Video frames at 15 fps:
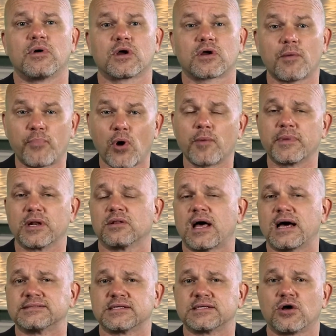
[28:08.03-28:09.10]

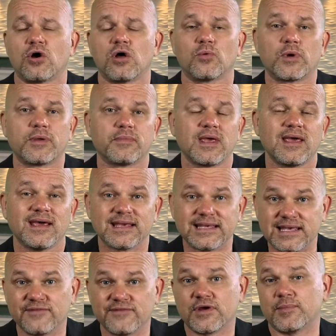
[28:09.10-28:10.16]
compartmentalize it all and we
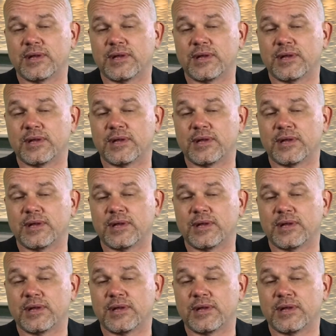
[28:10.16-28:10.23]
give him